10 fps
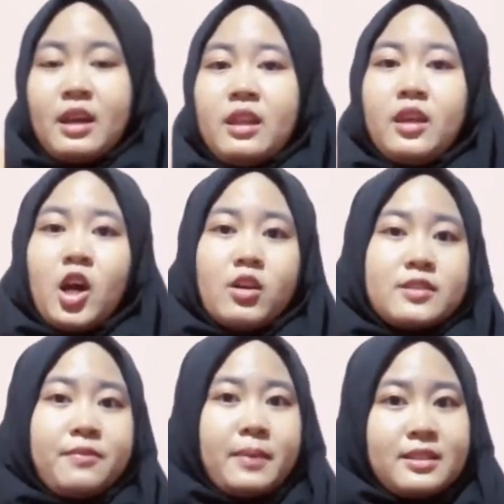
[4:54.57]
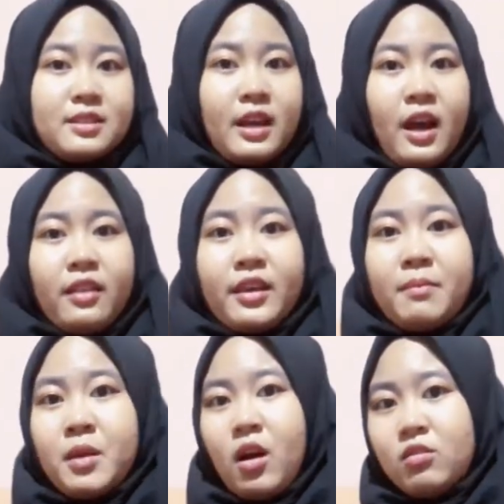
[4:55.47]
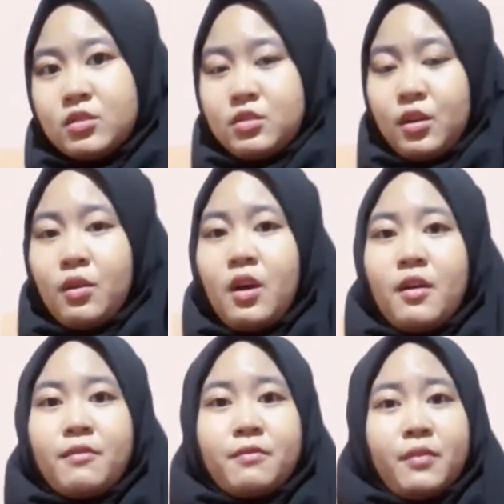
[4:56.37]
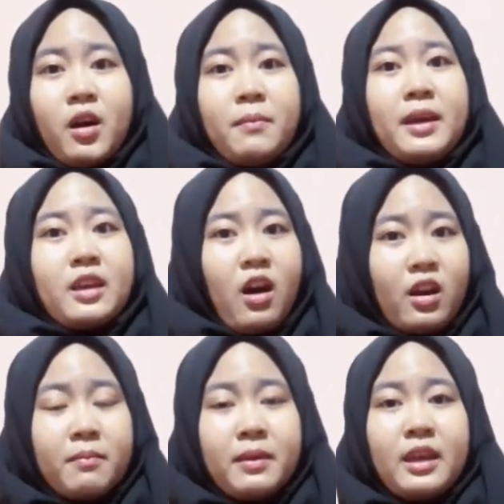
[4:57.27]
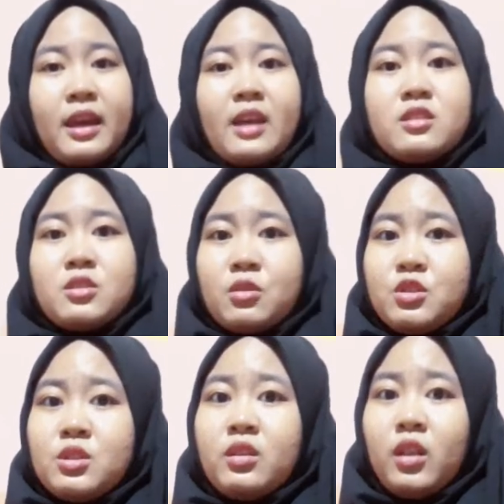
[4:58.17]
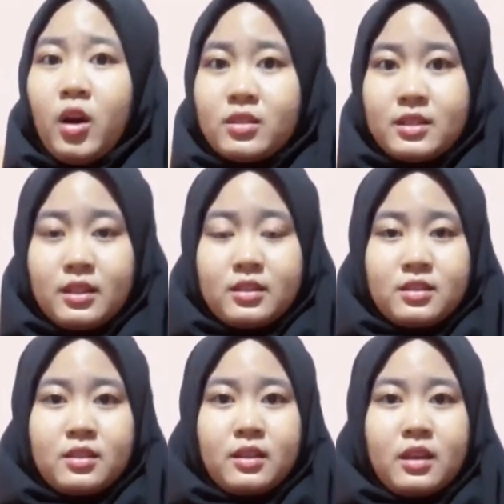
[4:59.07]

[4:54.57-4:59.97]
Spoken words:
the cause of mental health can be also from economic and social losses.